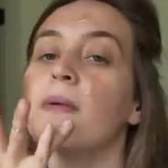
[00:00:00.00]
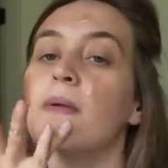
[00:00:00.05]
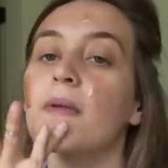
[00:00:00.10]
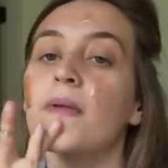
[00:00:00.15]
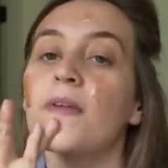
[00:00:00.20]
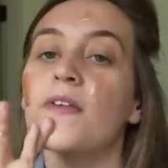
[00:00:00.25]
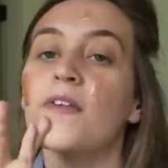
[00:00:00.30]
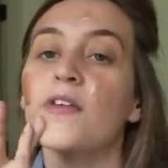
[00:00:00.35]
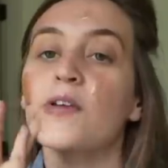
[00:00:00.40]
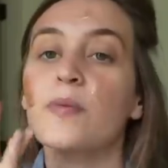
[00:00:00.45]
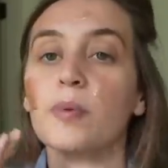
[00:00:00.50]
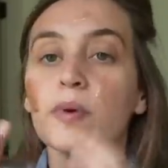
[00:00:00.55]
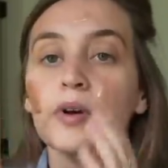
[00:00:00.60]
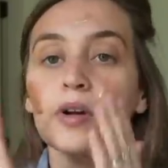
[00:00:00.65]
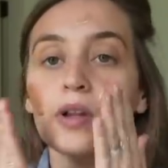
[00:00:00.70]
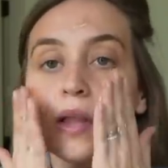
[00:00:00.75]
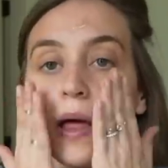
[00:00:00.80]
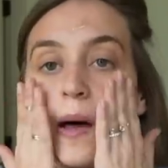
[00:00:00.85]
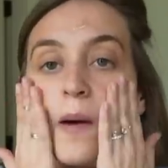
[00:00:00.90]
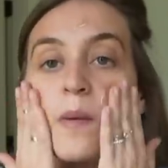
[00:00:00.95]
Super
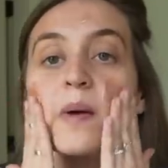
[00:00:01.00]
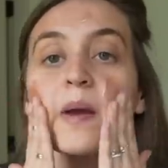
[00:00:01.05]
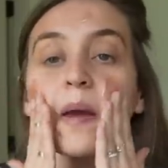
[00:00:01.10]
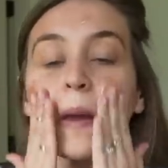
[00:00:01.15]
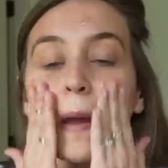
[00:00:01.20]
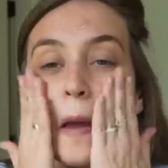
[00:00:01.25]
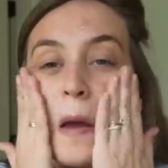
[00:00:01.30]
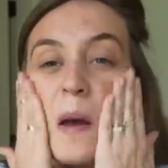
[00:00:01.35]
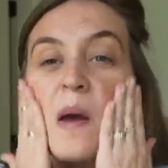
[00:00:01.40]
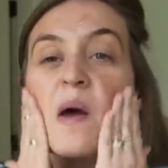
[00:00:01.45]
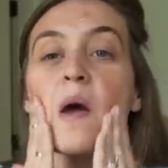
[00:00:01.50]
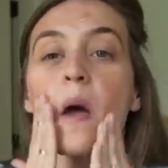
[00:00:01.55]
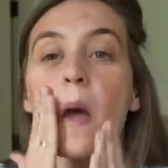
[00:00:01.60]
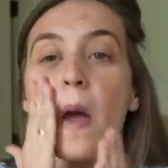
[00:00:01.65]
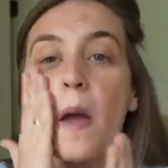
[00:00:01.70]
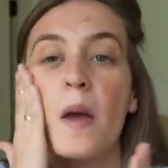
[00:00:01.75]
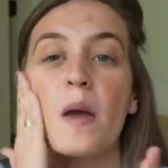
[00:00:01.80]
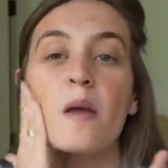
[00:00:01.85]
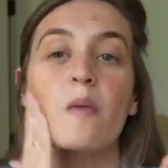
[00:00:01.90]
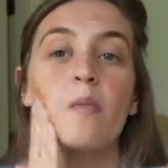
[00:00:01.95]
glowy
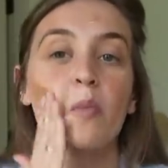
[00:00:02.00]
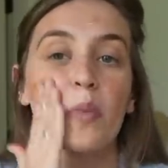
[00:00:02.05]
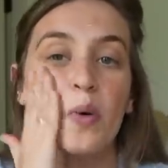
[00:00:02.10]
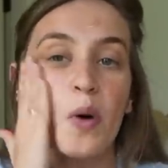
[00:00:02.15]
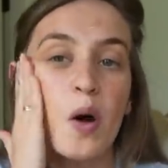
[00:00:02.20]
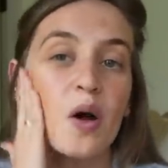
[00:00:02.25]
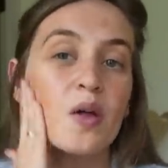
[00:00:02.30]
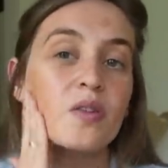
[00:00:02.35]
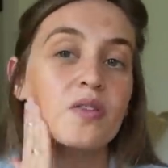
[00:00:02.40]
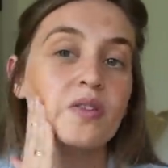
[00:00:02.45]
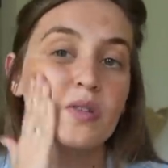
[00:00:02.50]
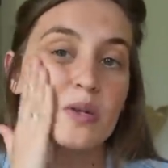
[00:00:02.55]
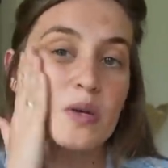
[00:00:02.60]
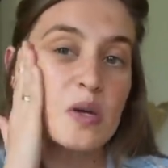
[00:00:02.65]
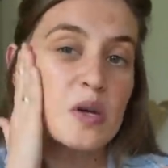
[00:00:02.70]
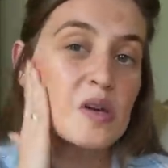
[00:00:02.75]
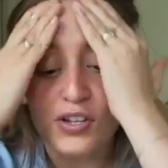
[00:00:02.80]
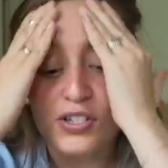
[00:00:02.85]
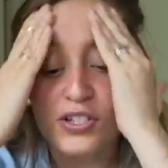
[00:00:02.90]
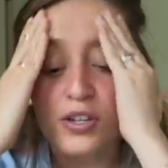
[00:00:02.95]
and
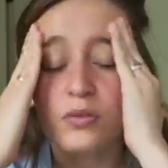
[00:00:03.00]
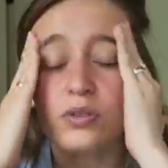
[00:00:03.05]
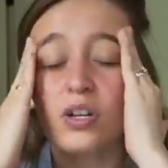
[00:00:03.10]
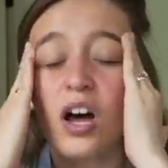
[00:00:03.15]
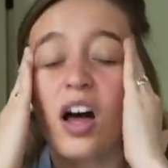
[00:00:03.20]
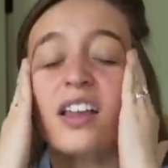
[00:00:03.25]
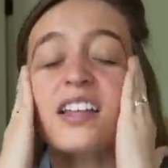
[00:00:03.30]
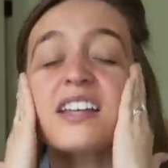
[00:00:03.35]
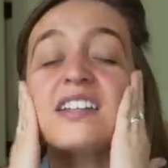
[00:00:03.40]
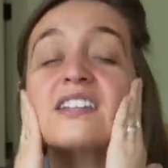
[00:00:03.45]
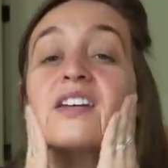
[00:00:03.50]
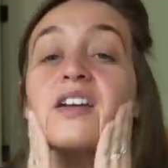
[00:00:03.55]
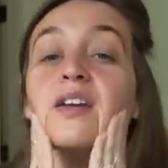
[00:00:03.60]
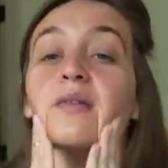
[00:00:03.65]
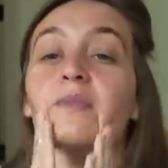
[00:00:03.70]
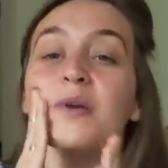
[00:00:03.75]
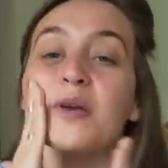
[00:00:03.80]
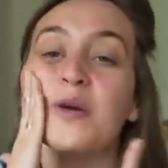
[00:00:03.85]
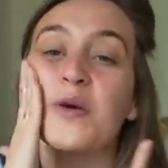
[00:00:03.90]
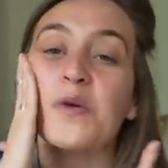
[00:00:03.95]
bronzy. Also Dolly's
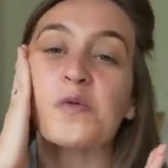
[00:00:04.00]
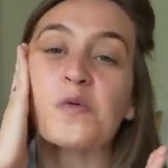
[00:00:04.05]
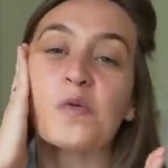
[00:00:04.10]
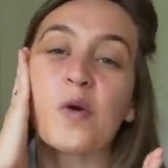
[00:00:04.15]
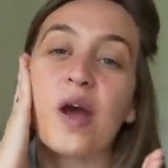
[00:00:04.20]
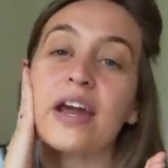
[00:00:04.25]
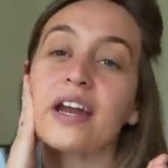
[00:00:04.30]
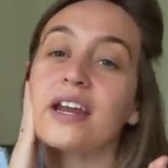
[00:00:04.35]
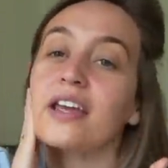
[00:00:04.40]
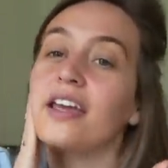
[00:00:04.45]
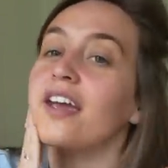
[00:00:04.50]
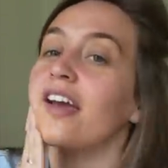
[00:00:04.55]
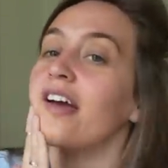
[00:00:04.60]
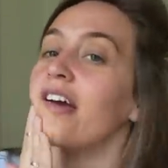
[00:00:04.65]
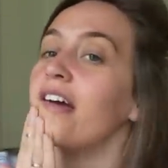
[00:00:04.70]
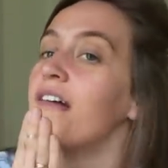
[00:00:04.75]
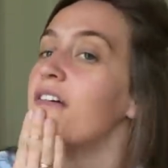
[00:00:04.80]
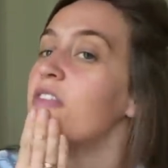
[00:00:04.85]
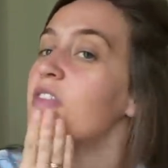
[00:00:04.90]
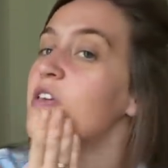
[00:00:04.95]
gonna be right
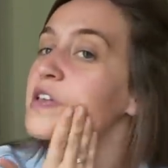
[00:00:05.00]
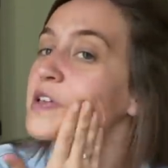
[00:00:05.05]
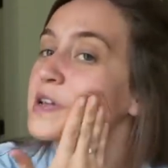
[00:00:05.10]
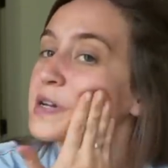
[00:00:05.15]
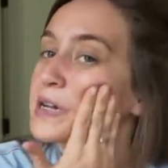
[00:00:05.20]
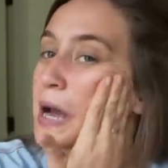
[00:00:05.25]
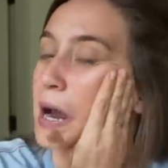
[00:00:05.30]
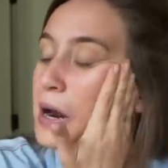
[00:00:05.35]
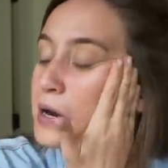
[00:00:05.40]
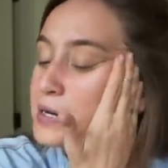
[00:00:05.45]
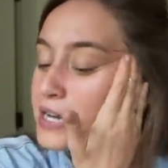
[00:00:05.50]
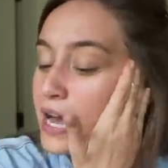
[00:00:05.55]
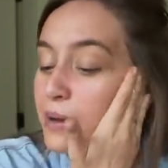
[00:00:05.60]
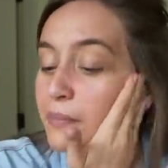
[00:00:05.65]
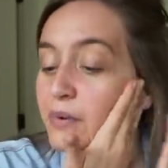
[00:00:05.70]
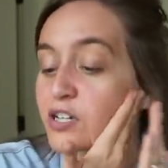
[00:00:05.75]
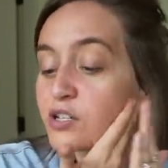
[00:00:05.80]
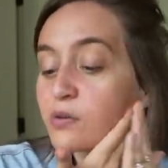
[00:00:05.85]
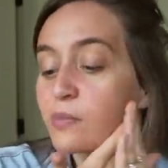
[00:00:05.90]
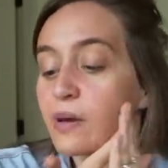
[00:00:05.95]
here this entire time
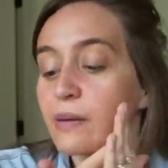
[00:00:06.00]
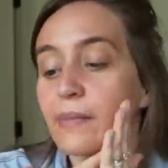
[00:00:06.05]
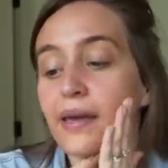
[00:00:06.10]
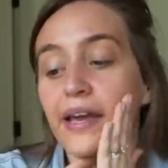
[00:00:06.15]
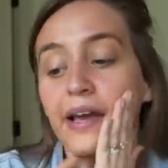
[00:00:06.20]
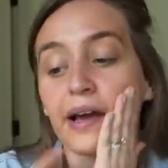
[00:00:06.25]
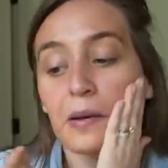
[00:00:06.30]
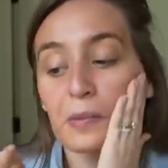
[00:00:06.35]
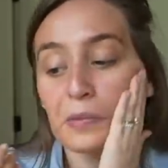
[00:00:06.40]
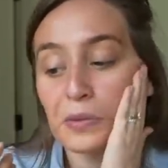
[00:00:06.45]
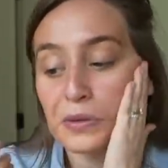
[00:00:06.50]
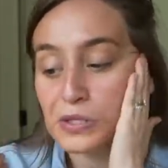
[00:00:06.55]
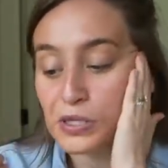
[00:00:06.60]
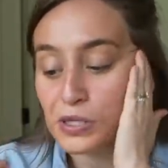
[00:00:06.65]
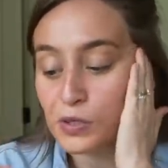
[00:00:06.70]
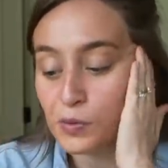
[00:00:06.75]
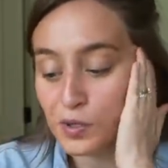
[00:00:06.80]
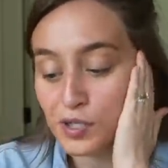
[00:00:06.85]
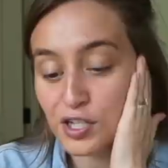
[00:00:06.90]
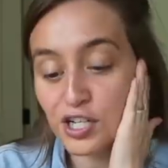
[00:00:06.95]
I do my makeup. This
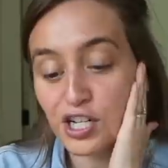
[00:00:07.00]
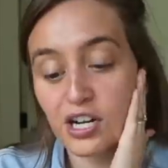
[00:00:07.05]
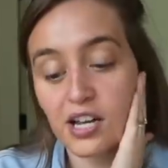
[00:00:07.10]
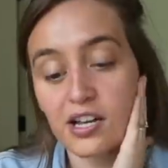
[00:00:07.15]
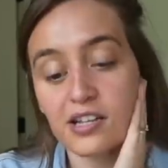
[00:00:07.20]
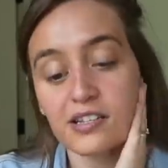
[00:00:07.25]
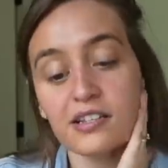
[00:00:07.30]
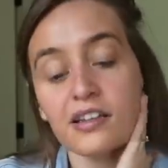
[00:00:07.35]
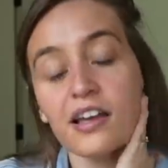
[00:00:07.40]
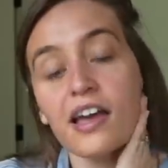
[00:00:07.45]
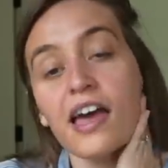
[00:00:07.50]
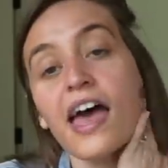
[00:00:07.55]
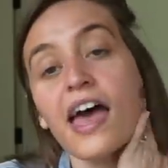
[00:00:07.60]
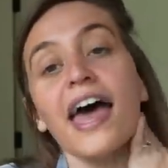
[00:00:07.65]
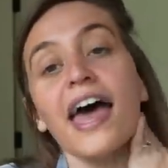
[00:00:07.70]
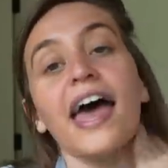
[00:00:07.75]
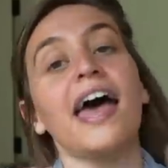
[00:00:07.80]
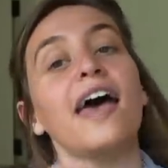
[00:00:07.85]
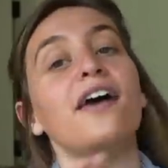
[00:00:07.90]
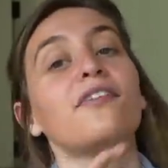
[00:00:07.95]
is what she does
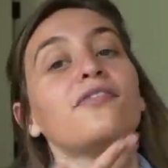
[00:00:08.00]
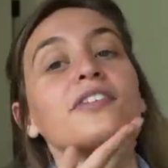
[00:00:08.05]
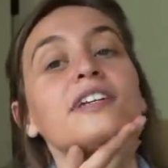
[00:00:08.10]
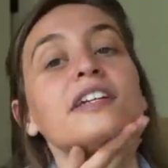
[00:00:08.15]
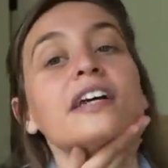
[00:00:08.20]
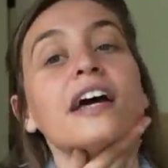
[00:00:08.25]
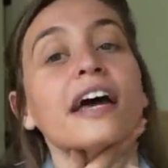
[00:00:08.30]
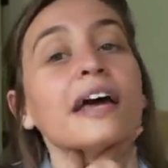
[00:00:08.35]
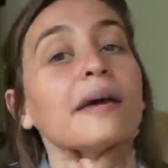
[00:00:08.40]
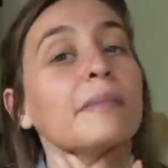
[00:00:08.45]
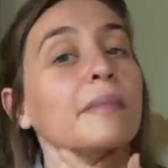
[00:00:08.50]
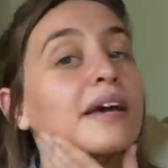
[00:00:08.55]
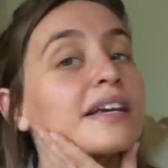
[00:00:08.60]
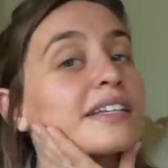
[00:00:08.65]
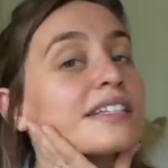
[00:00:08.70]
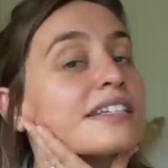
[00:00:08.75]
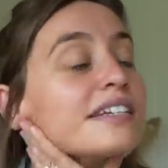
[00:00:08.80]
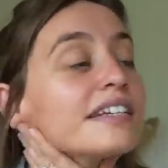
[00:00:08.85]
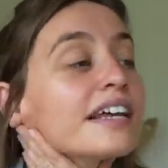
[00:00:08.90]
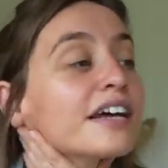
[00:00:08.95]
every time I
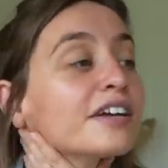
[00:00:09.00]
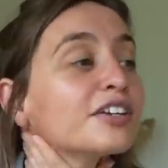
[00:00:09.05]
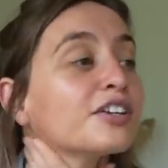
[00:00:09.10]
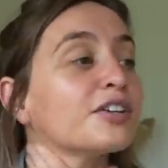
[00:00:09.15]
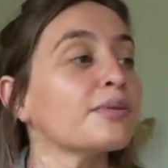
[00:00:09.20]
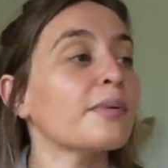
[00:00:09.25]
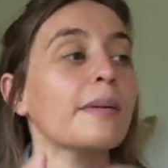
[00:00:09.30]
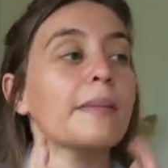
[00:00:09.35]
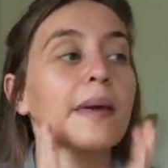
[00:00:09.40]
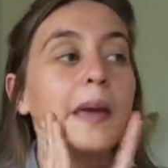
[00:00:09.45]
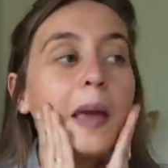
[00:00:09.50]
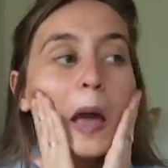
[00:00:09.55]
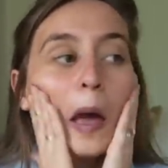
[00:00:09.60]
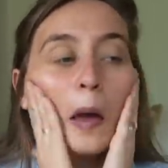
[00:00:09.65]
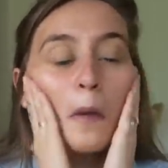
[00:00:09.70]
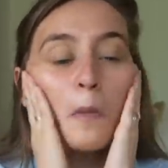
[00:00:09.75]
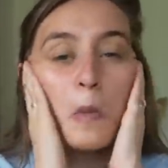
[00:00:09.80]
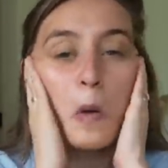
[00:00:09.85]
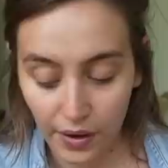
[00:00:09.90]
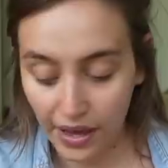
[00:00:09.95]
sit down to do my
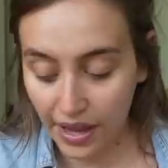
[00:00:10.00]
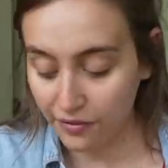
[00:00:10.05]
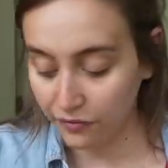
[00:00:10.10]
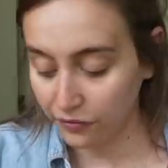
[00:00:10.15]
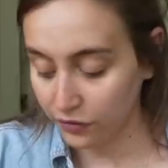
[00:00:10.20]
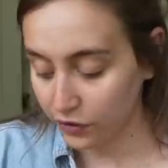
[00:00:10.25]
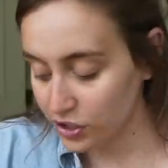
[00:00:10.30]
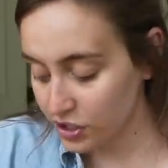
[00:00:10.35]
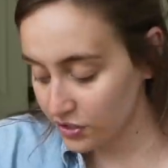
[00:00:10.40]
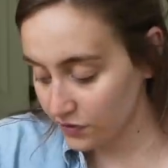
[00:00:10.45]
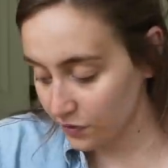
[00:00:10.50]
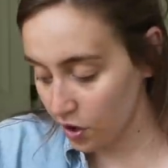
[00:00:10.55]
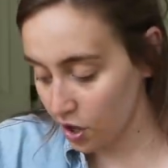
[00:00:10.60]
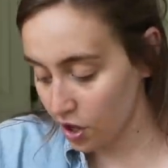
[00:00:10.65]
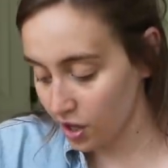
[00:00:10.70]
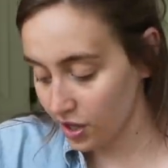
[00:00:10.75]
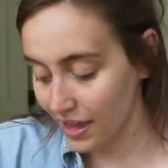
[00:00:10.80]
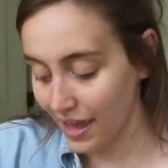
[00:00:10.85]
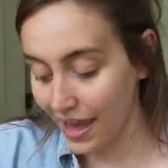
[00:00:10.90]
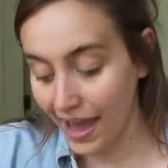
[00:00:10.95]
makeup. Okay, first of
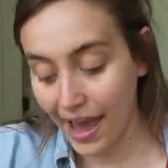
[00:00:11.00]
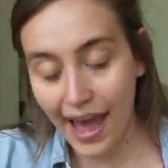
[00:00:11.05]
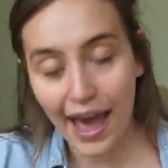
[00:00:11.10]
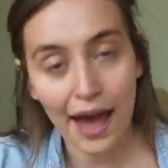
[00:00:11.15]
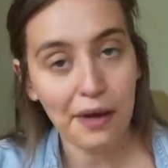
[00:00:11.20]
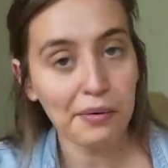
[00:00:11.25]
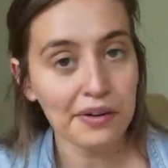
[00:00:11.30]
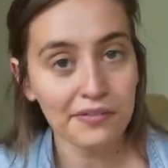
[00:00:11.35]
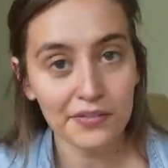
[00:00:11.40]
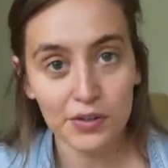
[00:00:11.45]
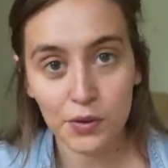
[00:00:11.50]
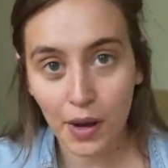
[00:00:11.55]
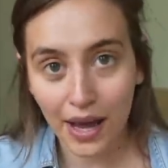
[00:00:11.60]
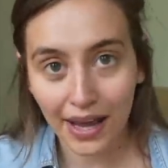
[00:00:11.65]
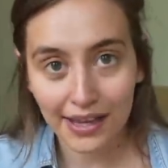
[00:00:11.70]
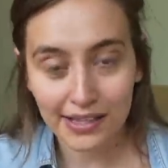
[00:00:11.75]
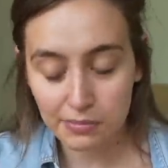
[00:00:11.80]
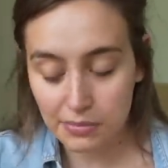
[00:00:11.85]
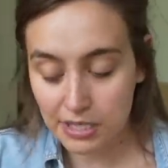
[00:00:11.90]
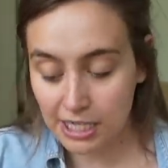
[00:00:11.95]
all, how have you
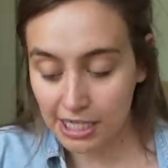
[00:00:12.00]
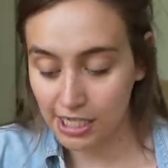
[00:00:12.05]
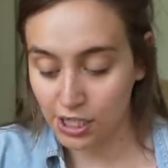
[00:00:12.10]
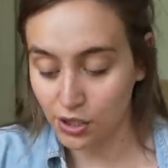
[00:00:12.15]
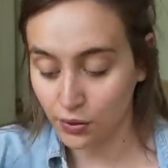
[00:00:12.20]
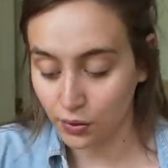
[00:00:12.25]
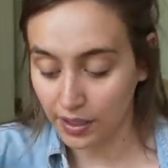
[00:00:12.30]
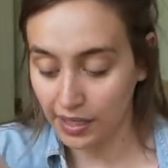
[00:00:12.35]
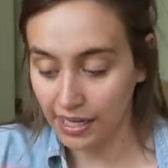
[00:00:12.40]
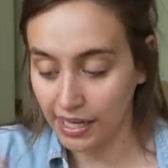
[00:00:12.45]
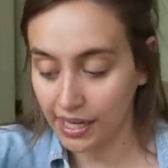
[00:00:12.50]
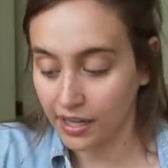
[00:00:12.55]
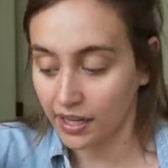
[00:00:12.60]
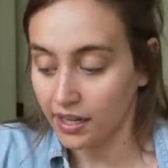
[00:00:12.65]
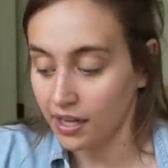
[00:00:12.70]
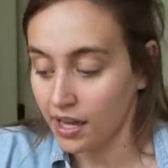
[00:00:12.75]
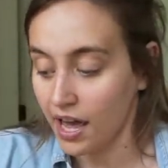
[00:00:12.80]
guys been doing?